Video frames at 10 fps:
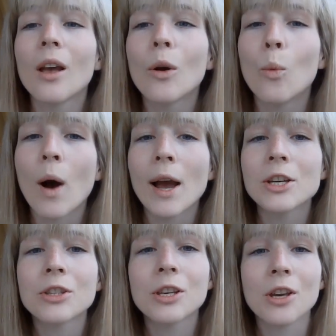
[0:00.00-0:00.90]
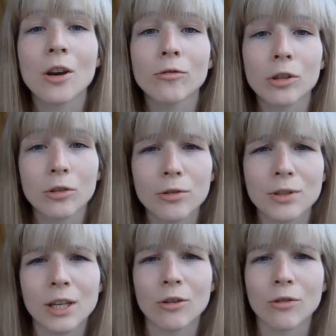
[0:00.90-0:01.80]
"Why should the young recruit
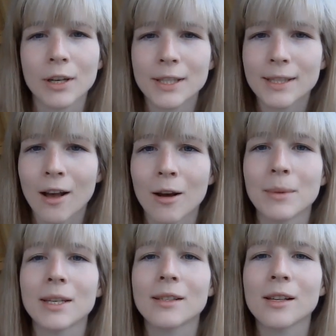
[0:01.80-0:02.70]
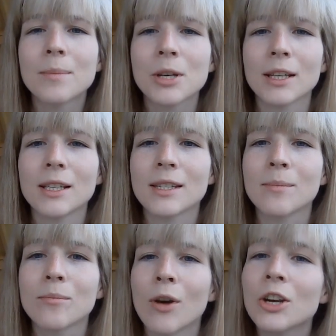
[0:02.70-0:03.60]
in Christ's army subject his
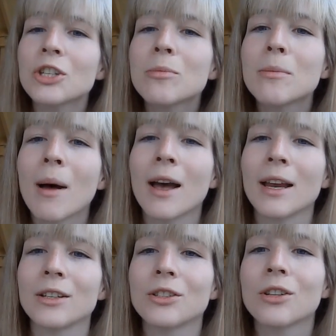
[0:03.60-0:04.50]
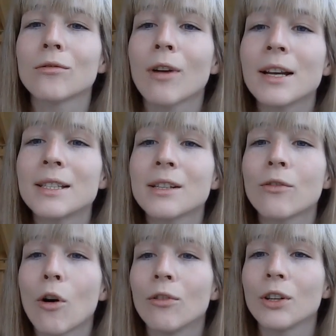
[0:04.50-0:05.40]
impressionable mind to the writing of
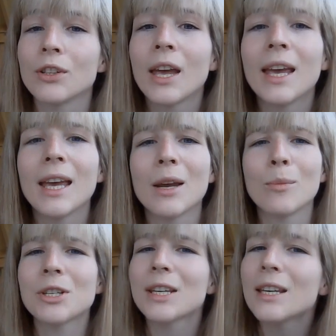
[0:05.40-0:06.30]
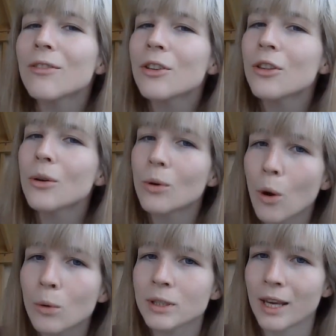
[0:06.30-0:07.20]
Ovid, in which even though
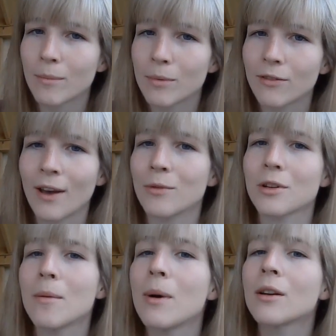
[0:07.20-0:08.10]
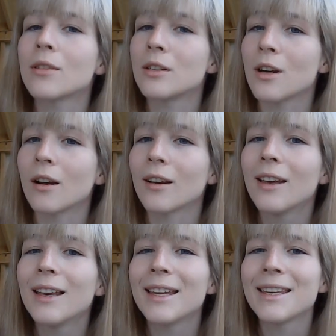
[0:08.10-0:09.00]
gold can be found among the dung,
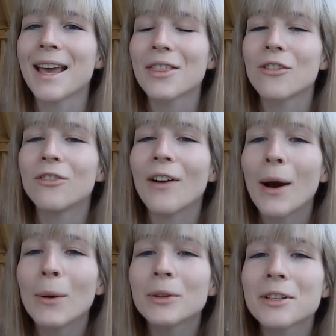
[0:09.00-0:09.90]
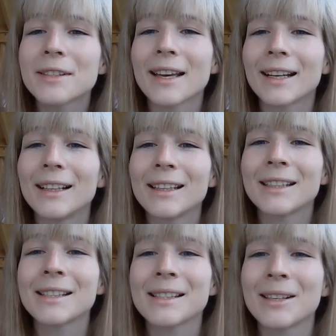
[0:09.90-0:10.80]
yet the foulness that
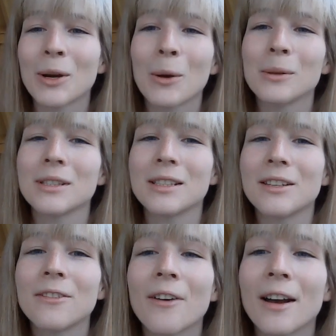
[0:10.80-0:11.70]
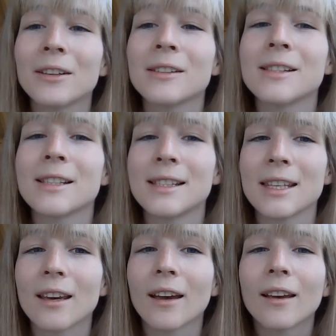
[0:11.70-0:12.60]
clings to the gold defiles the
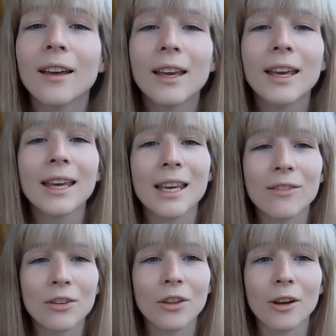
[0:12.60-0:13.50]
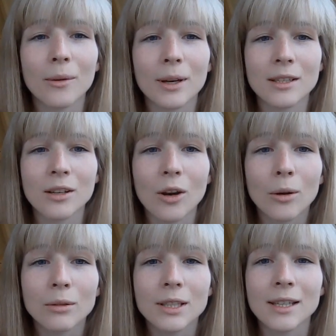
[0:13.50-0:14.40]
seeker, even though it's the
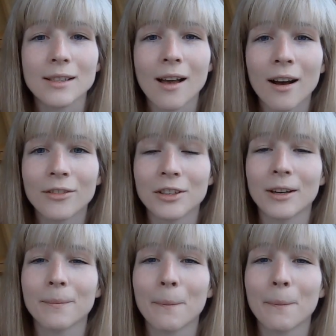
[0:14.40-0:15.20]
gold he's after?"